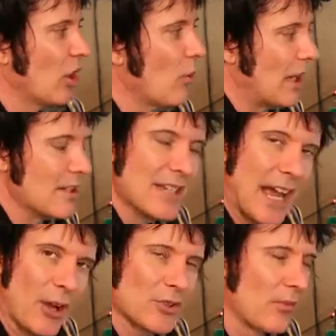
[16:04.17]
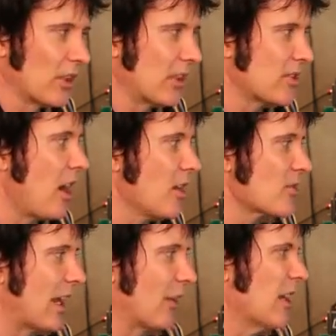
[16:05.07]
low end out of the guitar
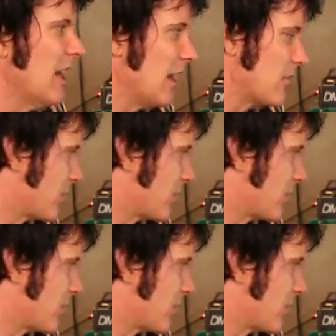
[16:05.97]
sound. It